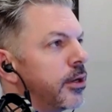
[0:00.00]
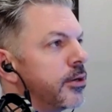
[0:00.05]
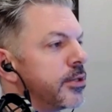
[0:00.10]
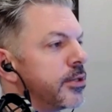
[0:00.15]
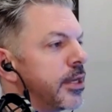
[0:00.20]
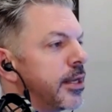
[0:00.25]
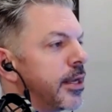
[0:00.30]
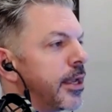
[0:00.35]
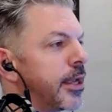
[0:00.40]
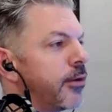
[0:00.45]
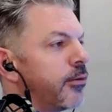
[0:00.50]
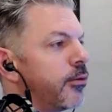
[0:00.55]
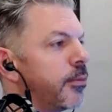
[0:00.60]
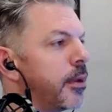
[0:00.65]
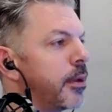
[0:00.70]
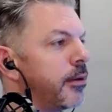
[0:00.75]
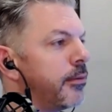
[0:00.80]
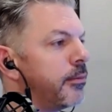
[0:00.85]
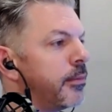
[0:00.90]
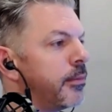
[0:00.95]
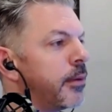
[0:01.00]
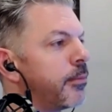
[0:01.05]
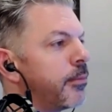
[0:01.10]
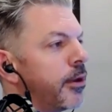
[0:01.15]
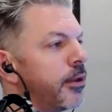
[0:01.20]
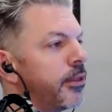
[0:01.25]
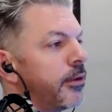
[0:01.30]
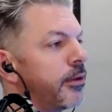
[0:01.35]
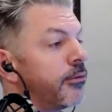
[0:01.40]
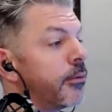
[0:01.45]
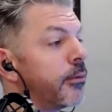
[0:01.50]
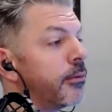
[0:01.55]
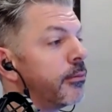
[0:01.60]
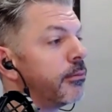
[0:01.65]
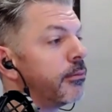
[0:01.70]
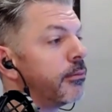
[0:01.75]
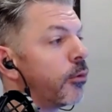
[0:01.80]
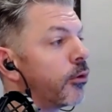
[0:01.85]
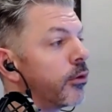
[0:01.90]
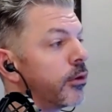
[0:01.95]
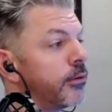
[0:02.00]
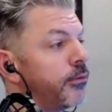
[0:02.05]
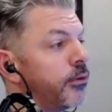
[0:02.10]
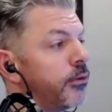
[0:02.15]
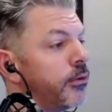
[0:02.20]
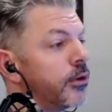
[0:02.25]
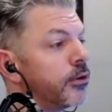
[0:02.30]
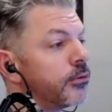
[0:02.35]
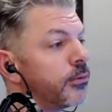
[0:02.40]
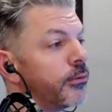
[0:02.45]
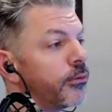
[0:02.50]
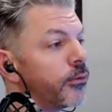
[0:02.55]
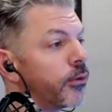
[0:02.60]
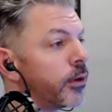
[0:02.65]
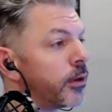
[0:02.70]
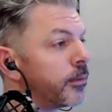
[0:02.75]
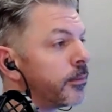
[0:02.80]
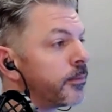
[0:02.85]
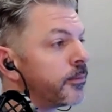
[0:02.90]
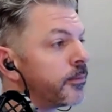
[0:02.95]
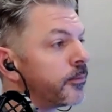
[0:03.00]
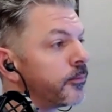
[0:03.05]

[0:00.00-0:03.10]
don't understand. I can't remember, remember anything from more than a few years before.